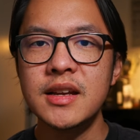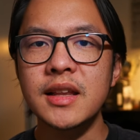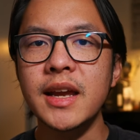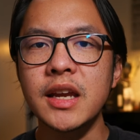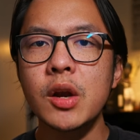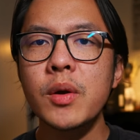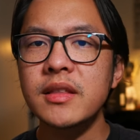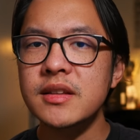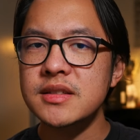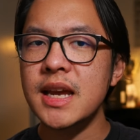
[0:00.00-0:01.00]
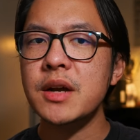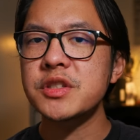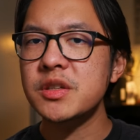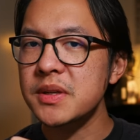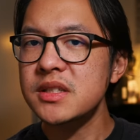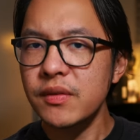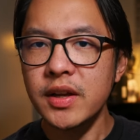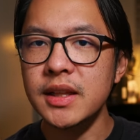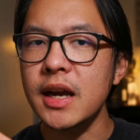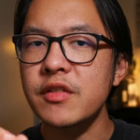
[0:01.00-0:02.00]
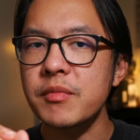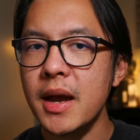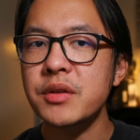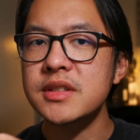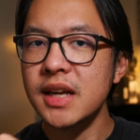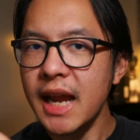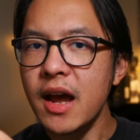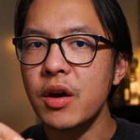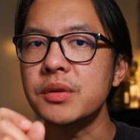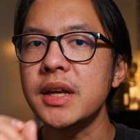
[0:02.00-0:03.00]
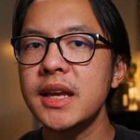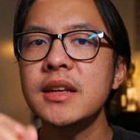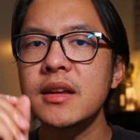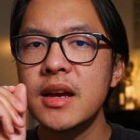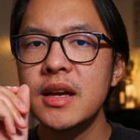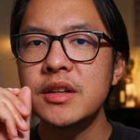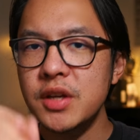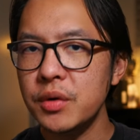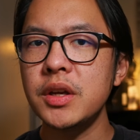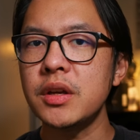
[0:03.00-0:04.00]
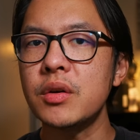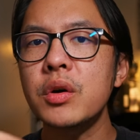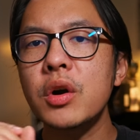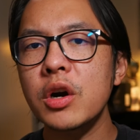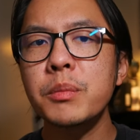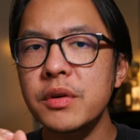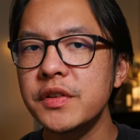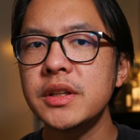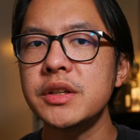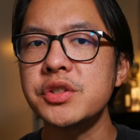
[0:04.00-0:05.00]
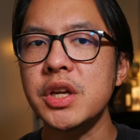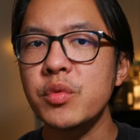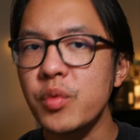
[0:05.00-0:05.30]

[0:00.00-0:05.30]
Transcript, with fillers: like hearing the sound specifically of Mount Takao in Tokyo or Harbor Village in